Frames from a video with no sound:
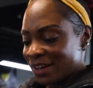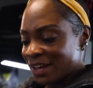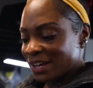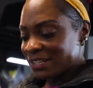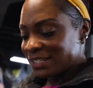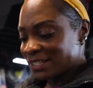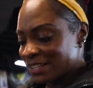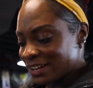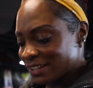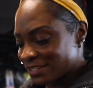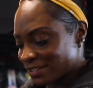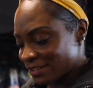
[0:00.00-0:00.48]

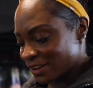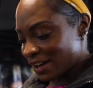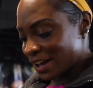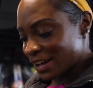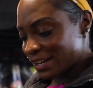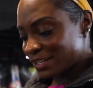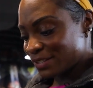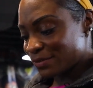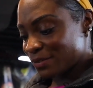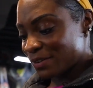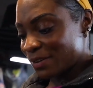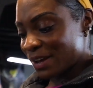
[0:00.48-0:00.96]
Isn't that
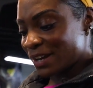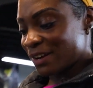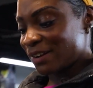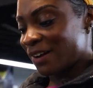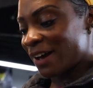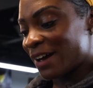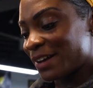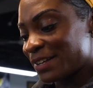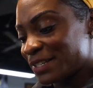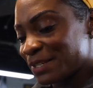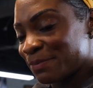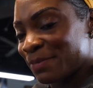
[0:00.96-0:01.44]
nice? One of my
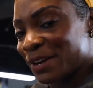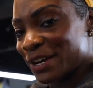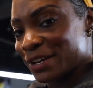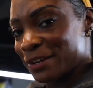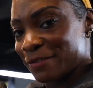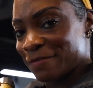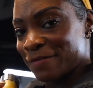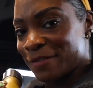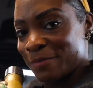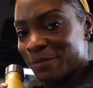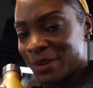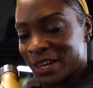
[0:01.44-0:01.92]
clients made
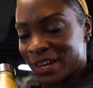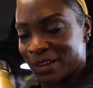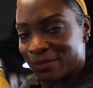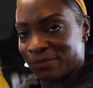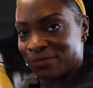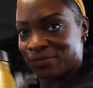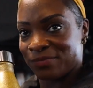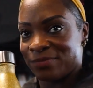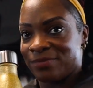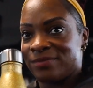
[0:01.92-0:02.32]
it for me.